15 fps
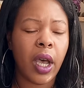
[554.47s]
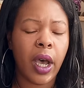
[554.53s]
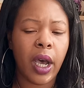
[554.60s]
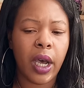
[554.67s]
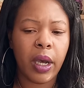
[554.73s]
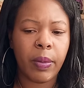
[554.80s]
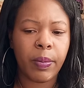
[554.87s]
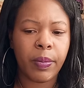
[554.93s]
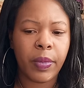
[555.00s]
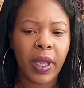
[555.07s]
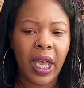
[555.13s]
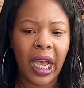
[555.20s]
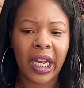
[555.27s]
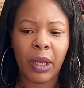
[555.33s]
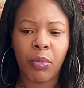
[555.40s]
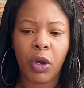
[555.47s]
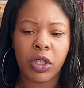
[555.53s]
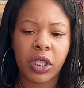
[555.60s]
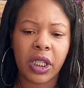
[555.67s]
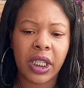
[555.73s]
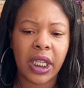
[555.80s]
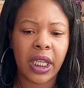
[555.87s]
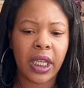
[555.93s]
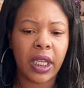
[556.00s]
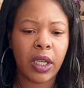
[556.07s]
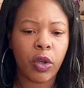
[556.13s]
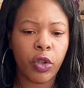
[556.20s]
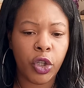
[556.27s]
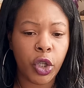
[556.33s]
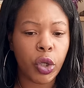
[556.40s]

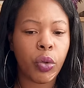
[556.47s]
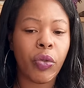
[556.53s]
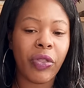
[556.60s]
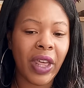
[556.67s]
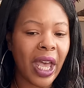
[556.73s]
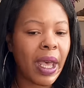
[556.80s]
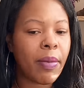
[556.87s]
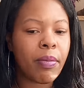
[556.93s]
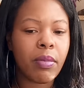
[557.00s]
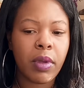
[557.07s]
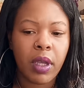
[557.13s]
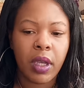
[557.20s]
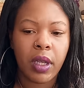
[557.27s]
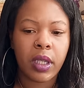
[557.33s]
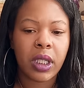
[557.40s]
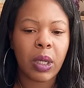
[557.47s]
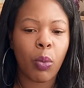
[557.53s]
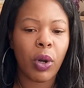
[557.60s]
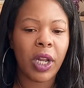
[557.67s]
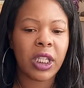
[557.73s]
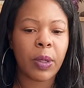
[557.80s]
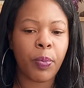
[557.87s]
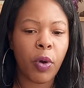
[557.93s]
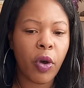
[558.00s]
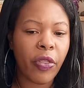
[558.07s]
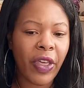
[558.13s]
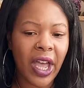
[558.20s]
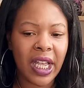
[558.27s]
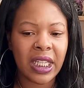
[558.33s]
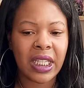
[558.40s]
animosity, you, them. Someone needs to put
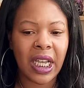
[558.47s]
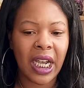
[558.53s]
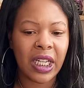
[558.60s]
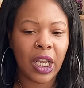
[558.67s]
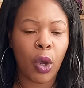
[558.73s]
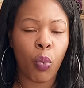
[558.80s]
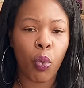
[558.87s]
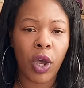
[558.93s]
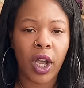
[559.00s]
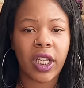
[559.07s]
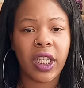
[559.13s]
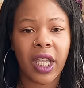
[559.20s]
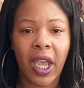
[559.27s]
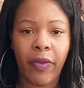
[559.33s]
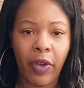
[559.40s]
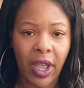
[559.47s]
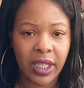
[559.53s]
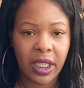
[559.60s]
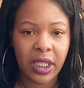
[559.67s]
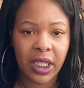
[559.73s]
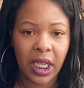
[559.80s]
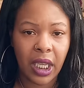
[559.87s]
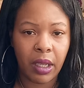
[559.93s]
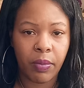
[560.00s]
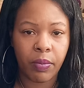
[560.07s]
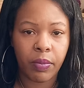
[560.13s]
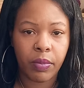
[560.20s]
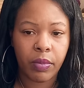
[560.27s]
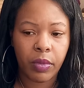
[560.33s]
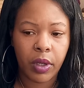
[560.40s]
that aside and work together as a team
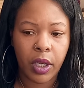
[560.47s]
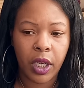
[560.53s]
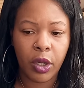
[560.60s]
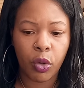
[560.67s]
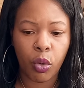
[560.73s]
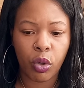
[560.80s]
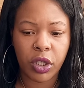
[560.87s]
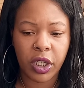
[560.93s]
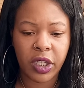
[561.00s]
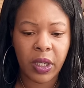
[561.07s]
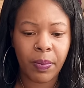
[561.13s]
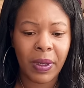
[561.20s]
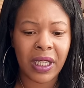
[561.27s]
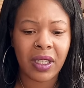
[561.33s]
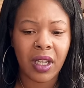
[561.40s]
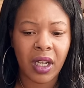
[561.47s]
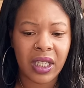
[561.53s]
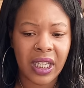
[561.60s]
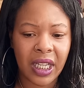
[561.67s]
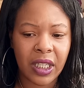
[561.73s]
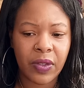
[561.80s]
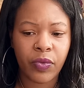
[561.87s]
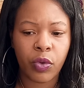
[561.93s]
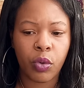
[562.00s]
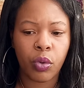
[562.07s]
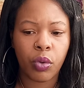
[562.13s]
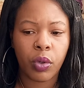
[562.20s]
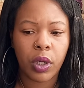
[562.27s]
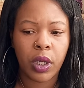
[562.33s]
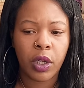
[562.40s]
in order to be
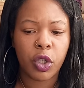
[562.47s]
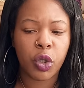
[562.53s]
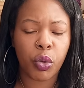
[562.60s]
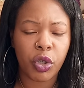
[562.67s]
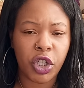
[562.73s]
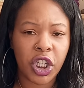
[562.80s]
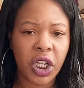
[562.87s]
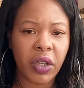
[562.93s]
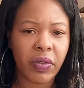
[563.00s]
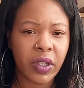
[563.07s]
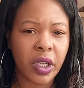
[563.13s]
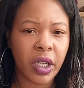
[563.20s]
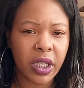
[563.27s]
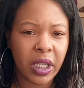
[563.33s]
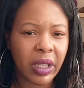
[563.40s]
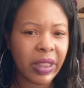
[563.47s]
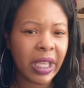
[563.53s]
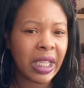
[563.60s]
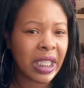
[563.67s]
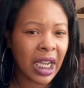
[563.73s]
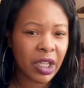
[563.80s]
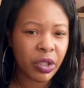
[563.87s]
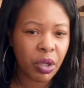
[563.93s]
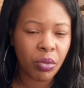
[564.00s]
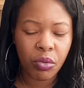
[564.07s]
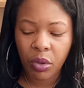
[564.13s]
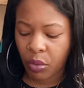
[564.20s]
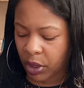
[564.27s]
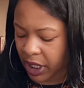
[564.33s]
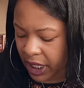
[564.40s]
successful, to achieve certain things. I don't
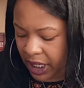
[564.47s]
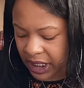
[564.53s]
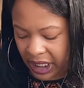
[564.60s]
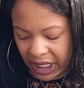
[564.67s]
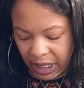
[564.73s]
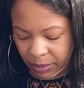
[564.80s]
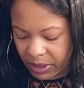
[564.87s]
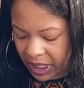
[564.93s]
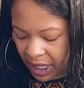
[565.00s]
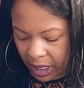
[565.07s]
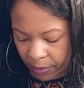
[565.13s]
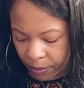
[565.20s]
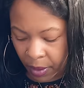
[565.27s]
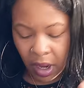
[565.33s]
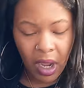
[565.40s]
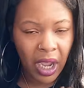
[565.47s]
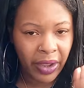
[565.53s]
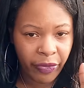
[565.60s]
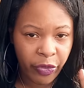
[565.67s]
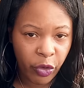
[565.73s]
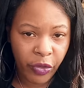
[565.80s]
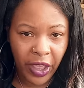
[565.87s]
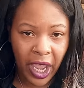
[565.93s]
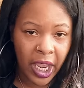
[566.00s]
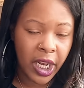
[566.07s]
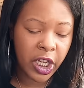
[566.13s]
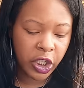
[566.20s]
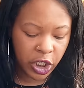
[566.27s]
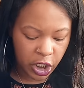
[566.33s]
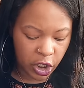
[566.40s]
know what it is I keep saying, but I feel that
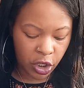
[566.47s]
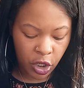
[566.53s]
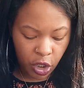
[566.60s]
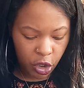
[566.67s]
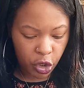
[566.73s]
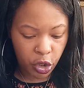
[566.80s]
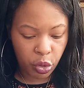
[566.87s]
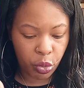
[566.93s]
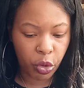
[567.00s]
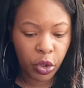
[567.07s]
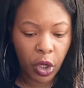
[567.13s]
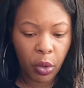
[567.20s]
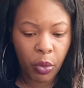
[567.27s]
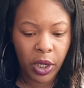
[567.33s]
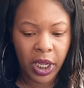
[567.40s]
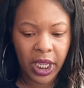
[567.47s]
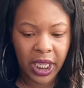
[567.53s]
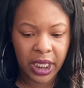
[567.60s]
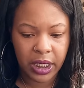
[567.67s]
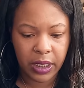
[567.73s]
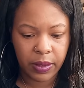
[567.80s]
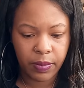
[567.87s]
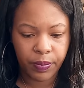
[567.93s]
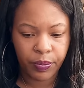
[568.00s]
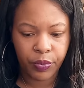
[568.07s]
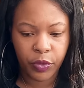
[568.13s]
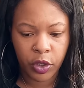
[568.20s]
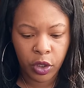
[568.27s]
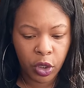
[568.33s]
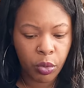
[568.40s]
energy. You will know what it is.
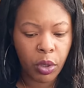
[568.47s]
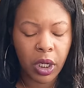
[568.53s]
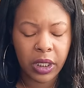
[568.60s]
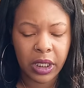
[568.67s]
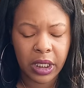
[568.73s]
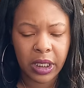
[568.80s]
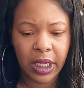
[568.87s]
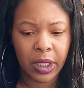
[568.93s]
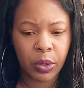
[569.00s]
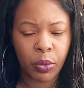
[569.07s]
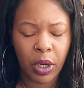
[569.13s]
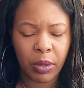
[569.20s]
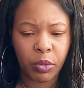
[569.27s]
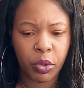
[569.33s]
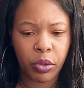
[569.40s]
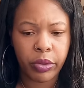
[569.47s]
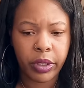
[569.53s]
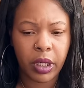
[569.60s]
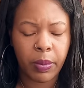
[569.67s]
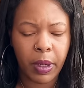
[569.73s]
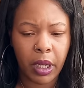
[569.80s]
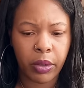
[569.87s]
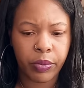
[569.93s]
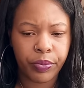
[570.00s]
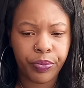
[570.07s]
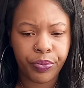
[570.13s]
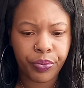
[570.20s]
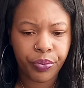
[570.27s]
You will understand what I'm talking about.